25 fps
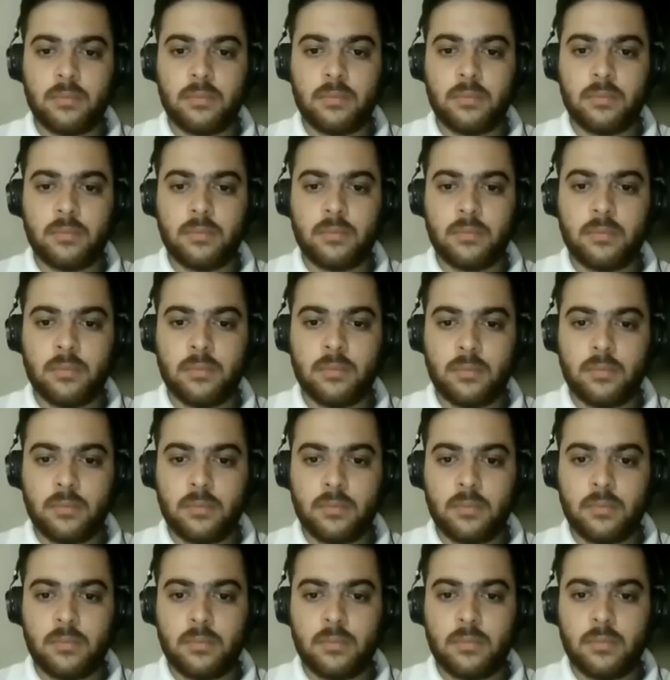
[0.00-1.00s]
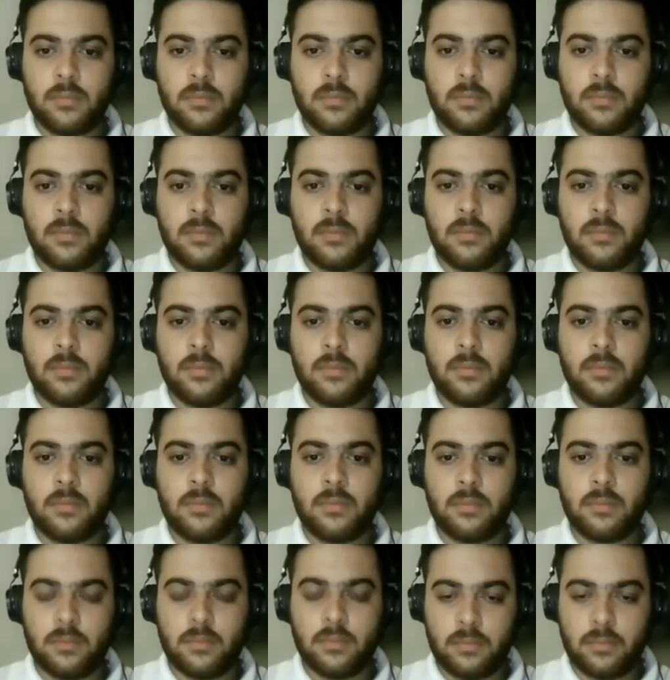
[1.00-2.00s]

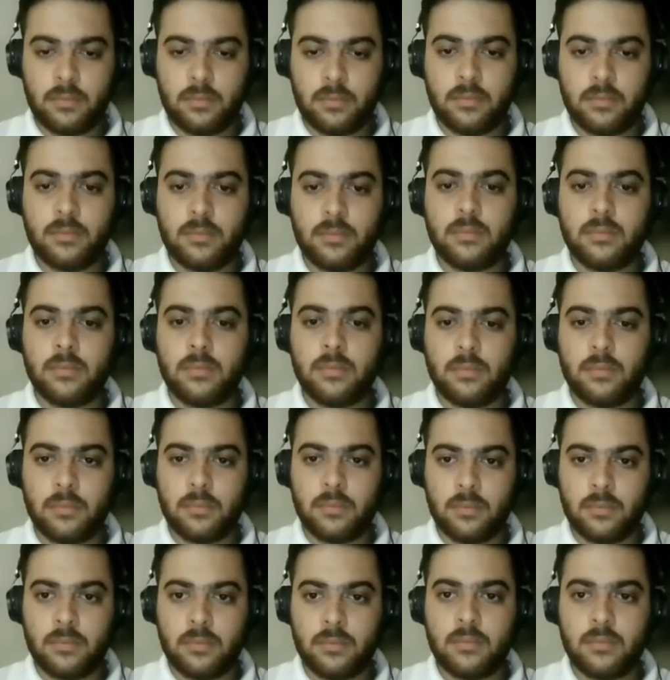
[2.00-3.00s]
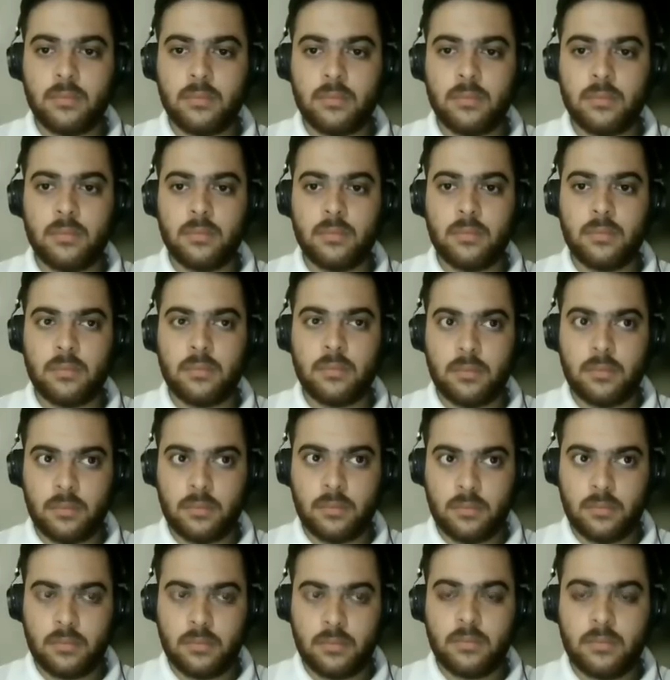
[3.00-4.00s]

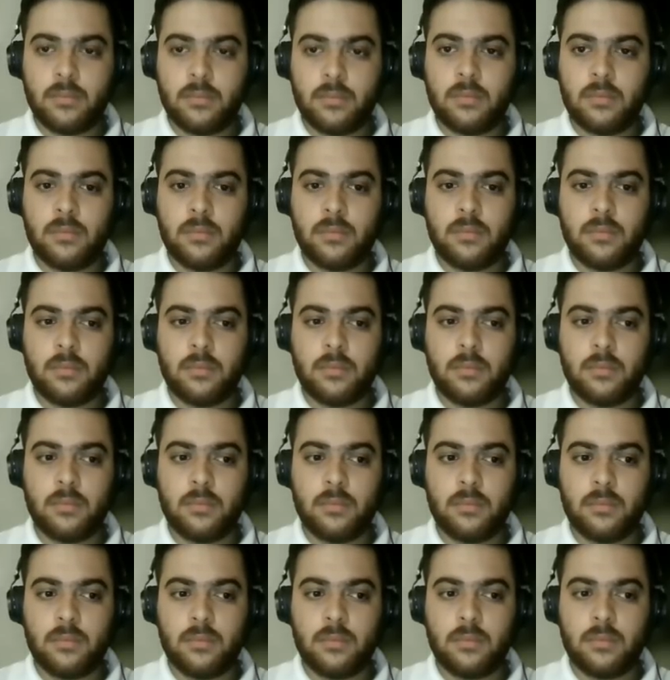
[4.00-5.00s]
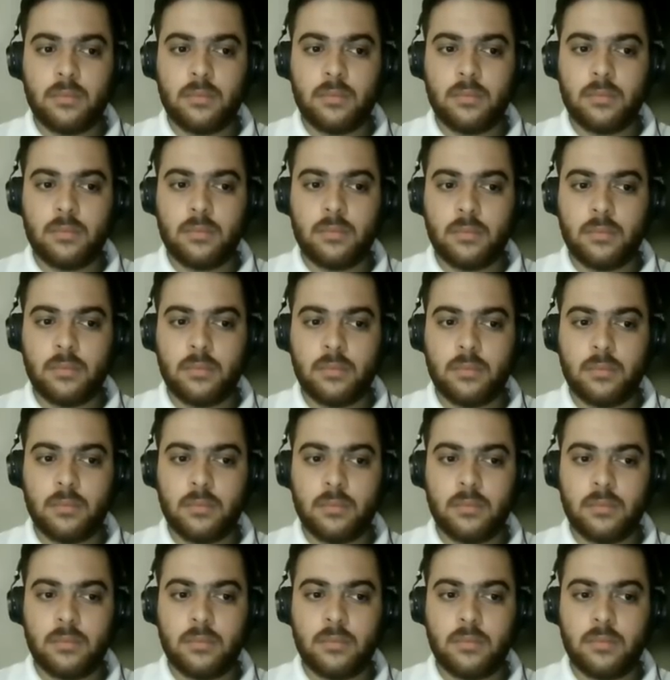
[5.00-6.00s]

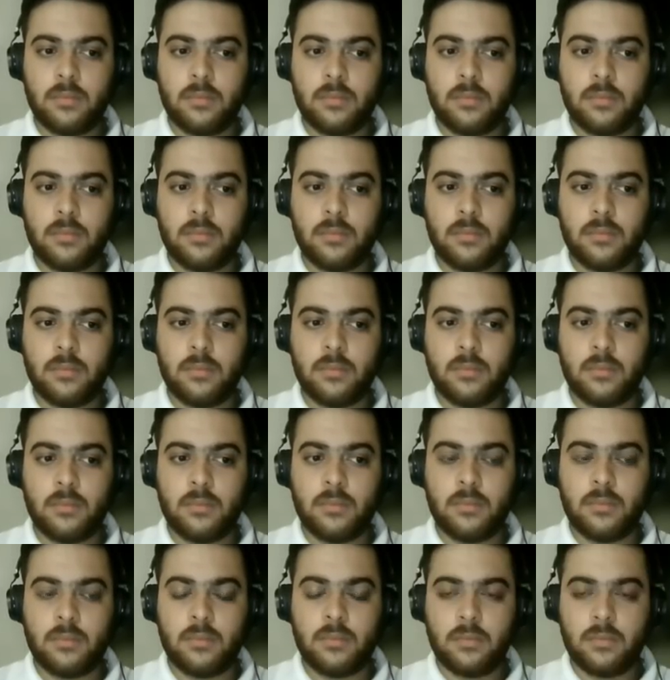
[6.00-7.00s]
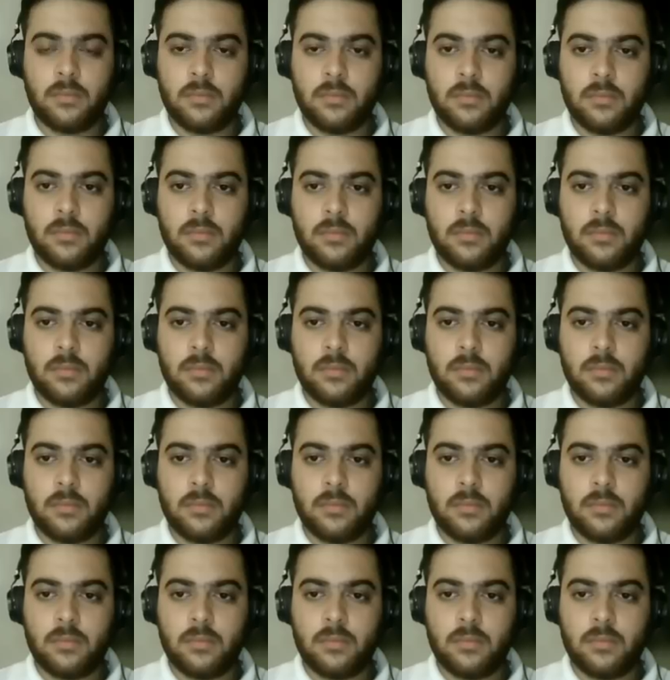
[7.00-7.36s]
(silent)